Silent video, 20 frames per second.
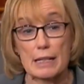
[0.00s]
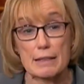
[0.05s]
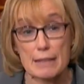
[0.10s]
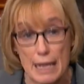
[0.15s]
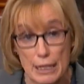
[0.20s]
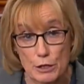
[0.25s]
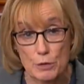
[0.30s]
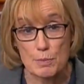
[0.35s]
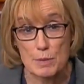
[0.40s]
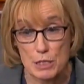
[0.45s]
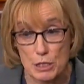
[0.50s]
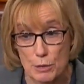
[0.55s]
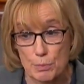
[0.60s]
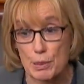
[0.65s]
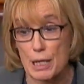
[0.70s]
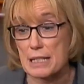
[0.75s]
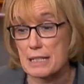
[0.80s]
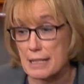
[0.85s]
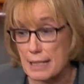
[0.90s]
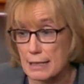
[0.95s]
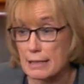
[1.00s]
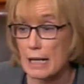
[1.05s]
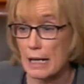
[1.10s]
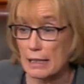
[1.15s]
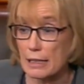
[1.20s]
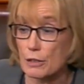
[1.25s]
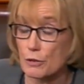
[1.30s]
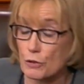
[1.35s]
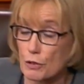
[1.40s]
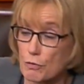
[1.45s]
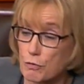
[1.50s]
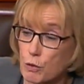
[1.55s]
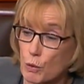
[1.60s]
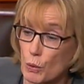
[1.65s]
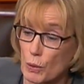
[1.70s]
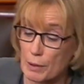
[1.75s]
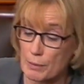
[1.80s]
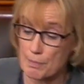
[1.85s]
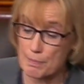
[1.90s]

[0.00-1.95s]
Thank you, Mr. President, and I yield the floor.